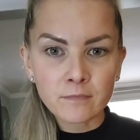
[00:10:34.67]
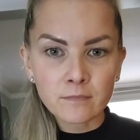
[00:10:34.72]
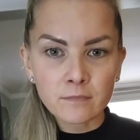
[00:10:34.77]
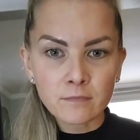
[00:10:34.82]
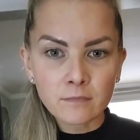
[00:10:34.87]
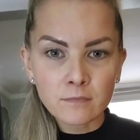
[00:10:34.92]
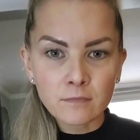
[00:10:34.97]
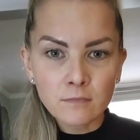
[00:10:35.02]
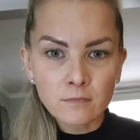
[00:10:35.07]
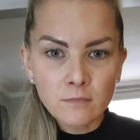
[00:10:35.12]

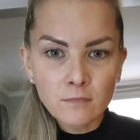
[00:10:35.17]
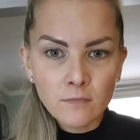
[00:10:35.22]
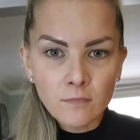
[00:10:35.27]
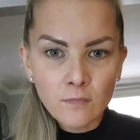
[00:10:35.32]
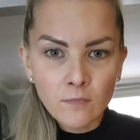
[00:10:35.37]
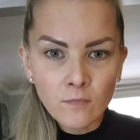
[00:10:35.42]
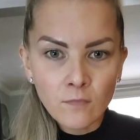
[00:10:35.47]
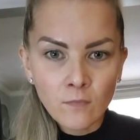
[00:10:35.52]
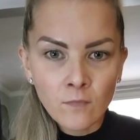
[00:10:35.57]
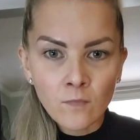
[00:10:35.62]

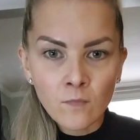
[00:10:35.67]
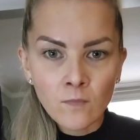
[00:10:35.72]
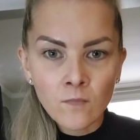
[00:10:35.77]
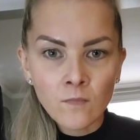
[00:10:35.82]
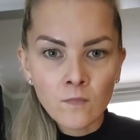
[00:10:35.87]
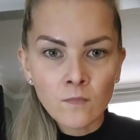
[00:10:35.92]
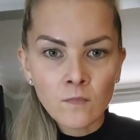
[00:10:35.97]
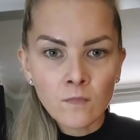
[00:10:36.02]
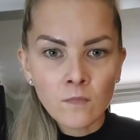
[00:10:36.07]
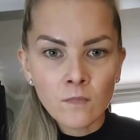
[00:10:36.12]

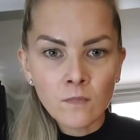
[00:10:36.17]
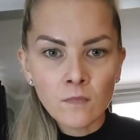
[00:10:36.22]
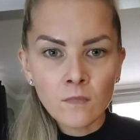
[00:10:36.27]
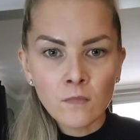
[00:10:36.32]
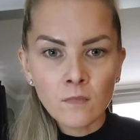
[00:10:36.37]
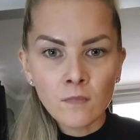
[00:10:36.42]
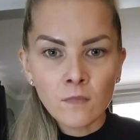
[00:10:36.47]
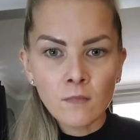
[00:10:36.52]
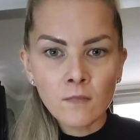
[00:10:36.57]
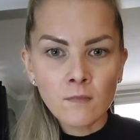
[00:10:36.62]

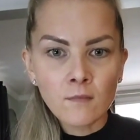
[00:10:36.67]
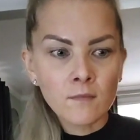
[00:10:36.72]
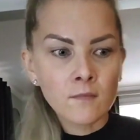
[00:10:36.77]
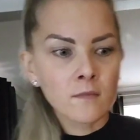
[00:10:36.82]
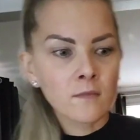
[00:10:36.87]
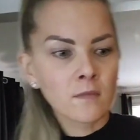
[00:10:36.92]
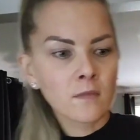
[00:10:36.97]
Nothing is said.